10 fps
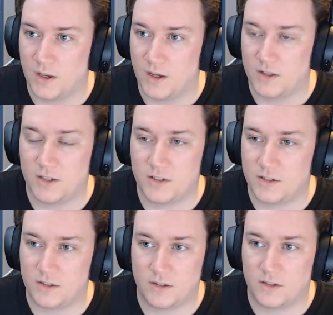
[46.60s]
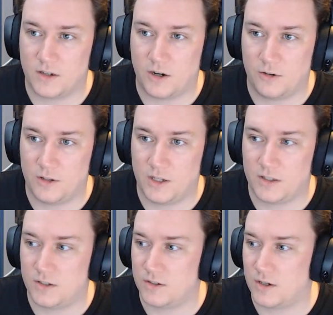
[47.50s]
I don't think
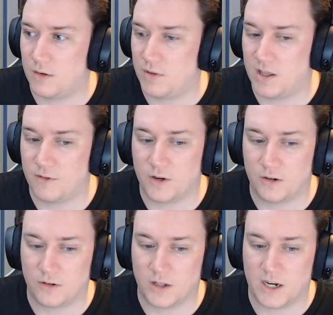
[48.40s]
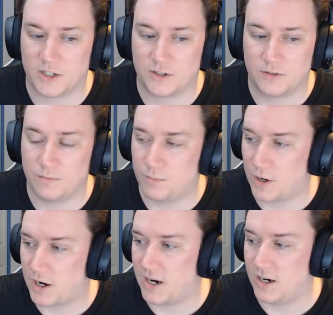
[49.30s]
this is going to be their final clash
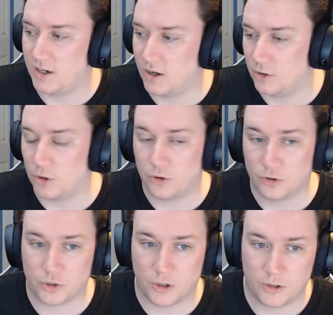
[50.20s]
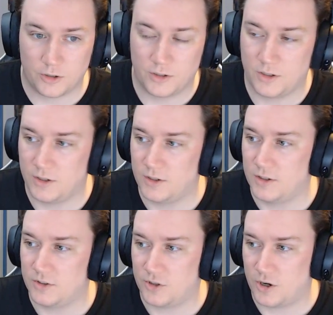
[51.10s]
by a long shot.
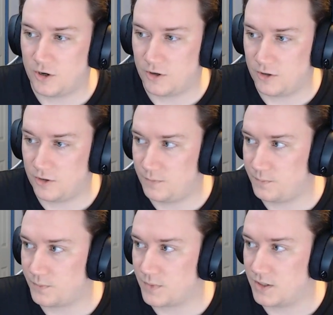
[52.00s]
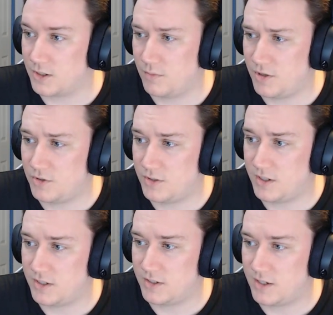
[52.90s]
So it's going to be
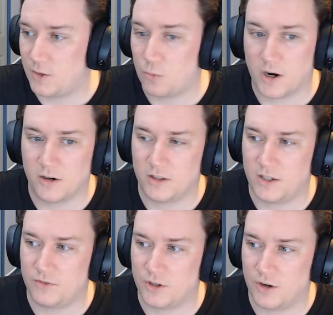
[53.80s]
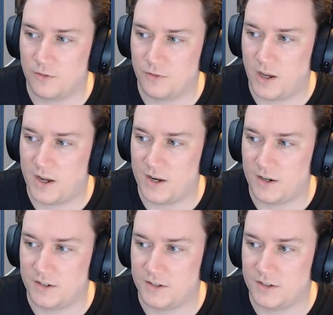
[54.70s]
interesting to see where it leaves off and